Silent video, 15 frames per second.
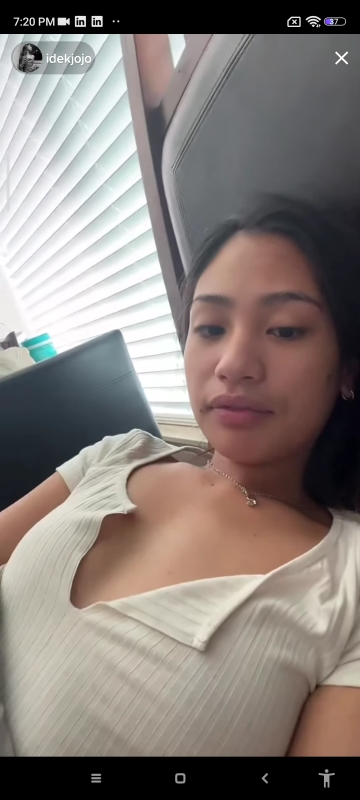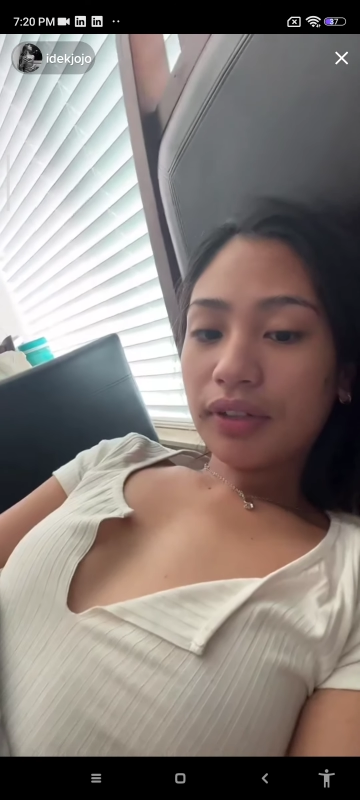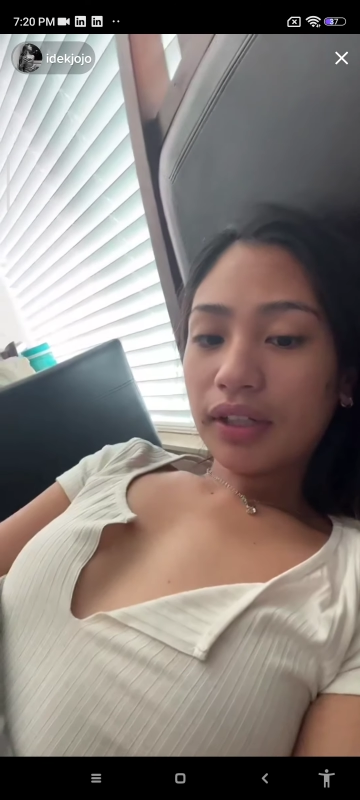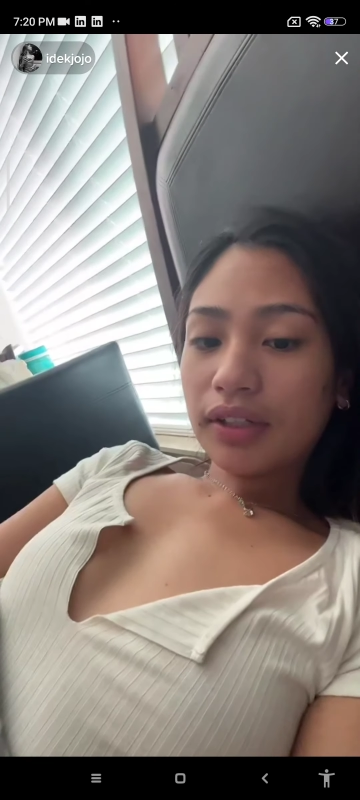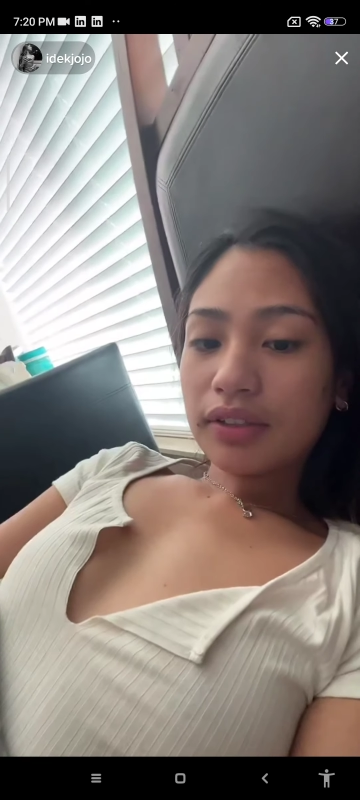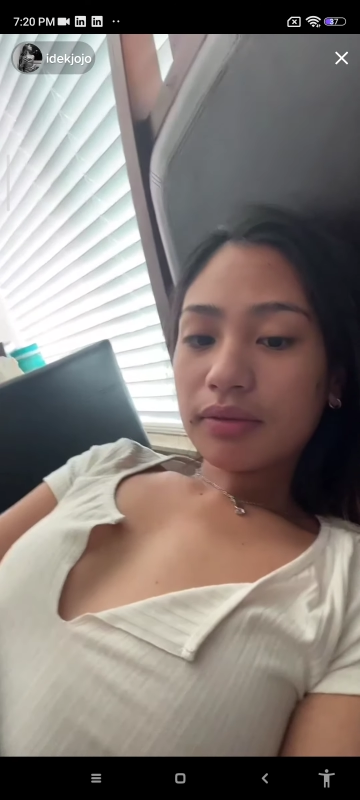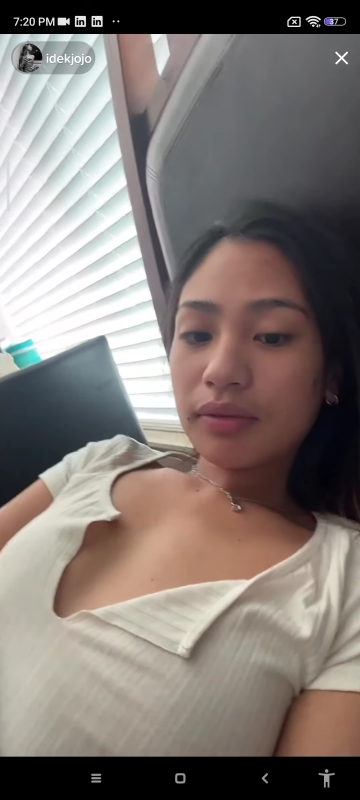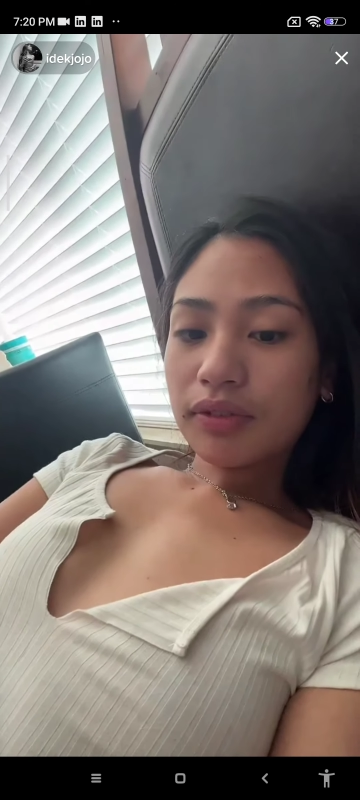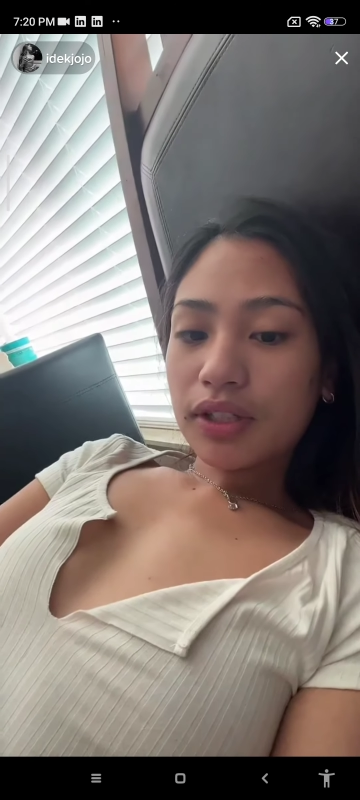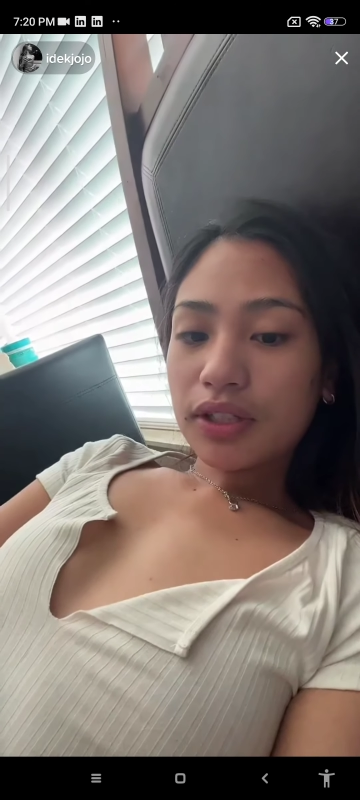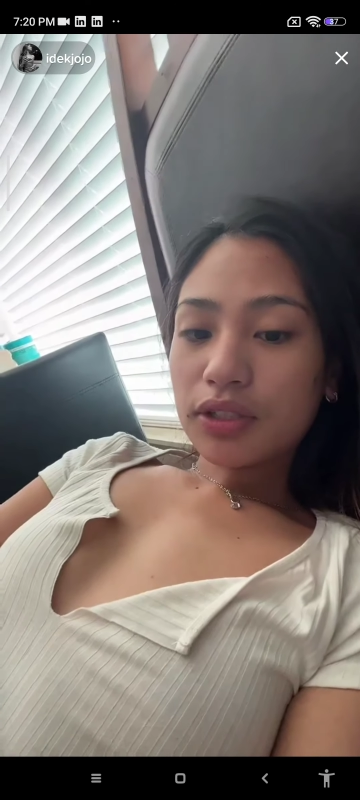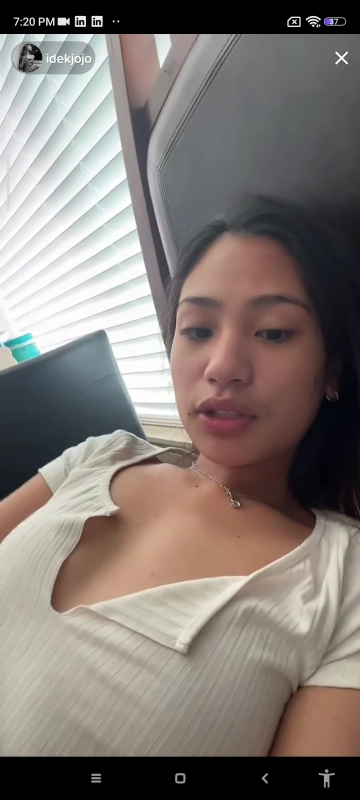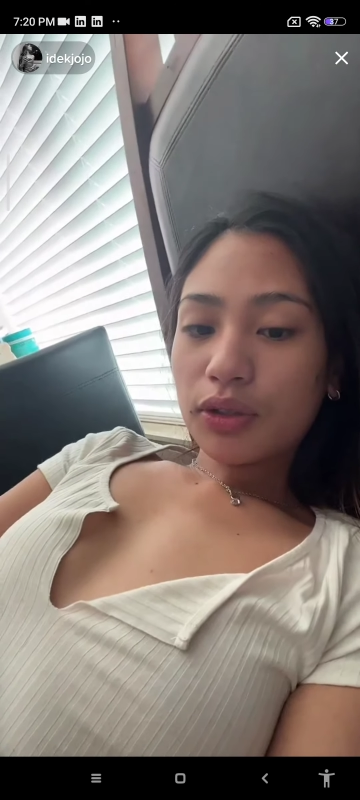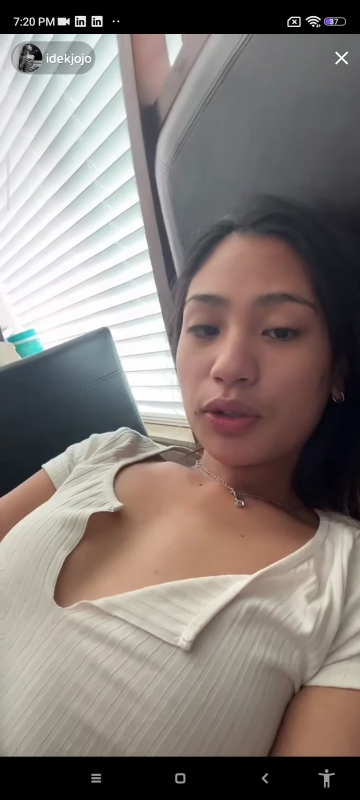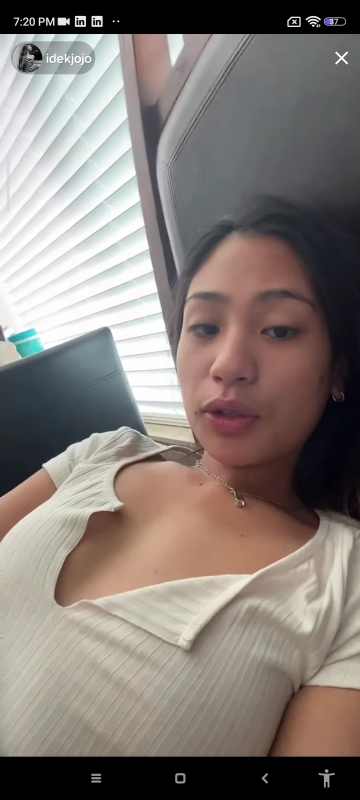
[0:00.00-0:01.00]
first before I
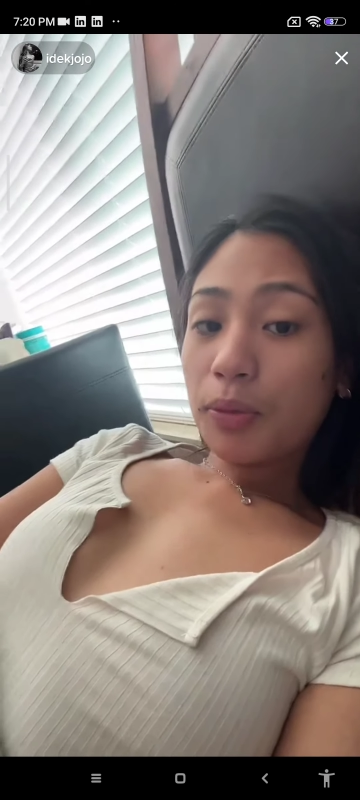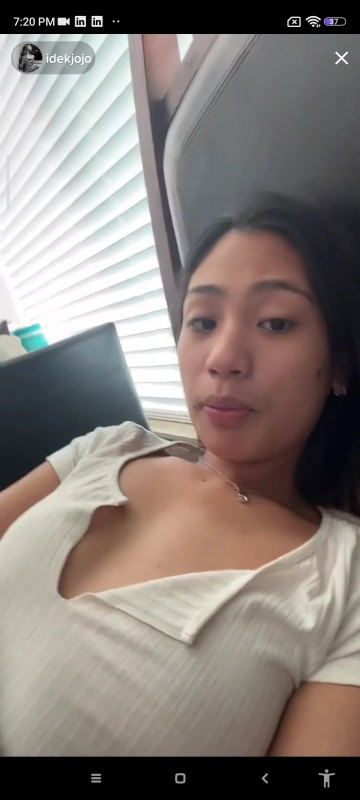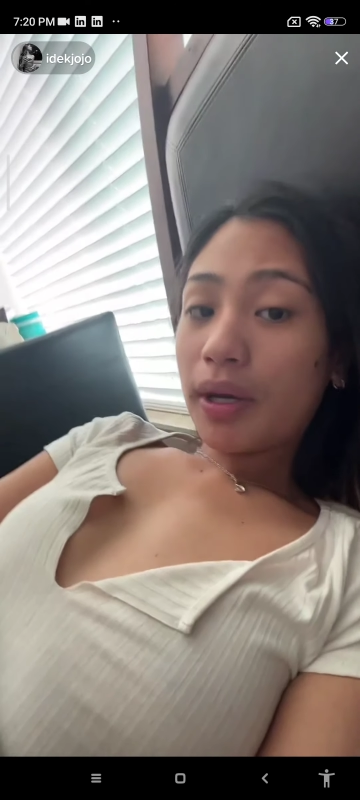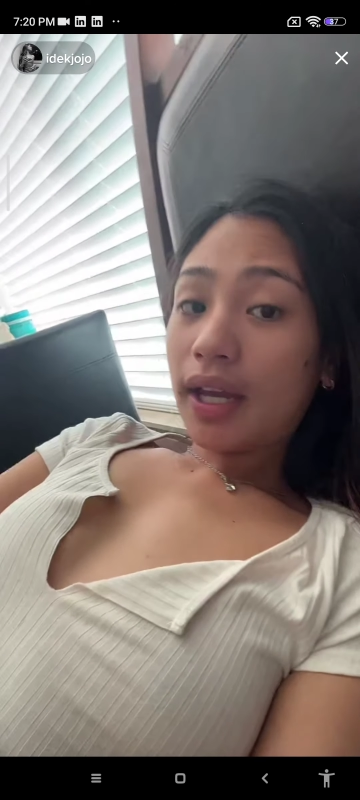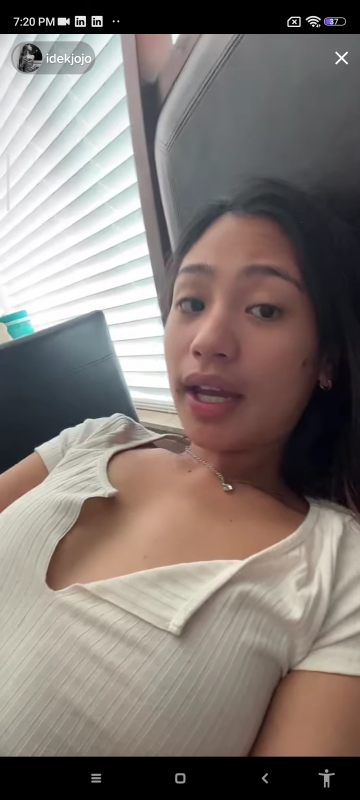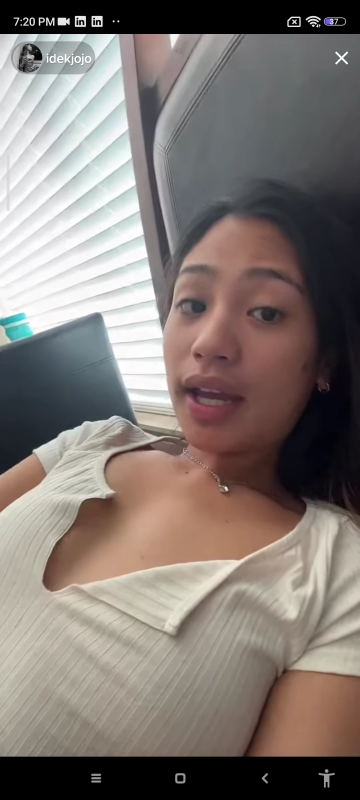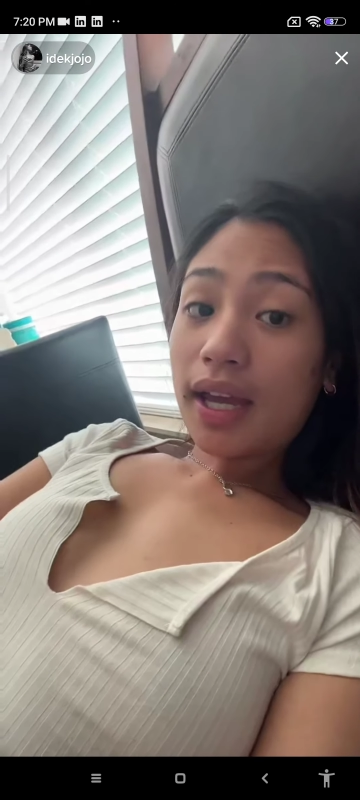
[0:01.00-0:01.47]
show you my